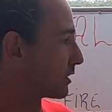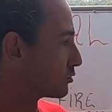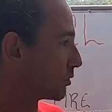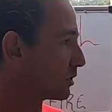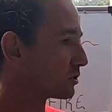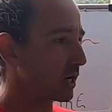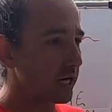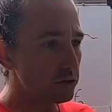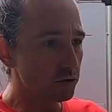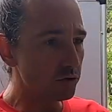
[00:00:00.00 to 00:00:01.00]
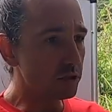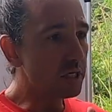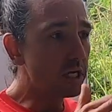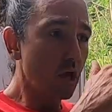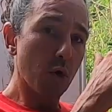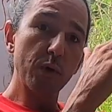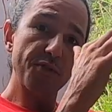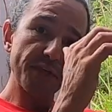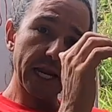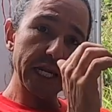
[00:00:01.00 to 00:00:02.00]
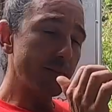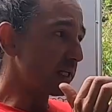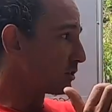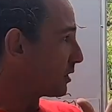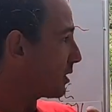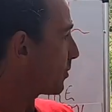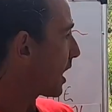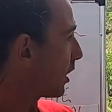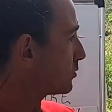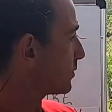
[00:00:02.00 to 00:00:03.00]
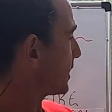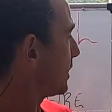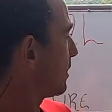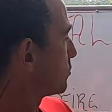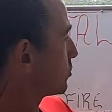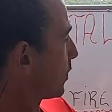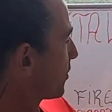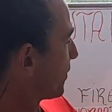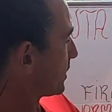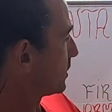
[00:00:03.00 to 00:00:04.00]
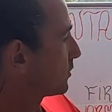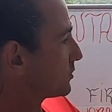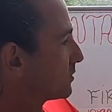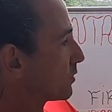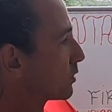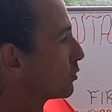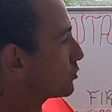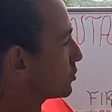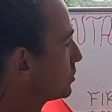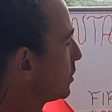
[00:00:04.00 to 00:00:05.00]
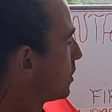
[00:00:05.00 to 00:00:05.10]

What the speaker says: So we start to see within a limited boundary, so within Earth's evolution,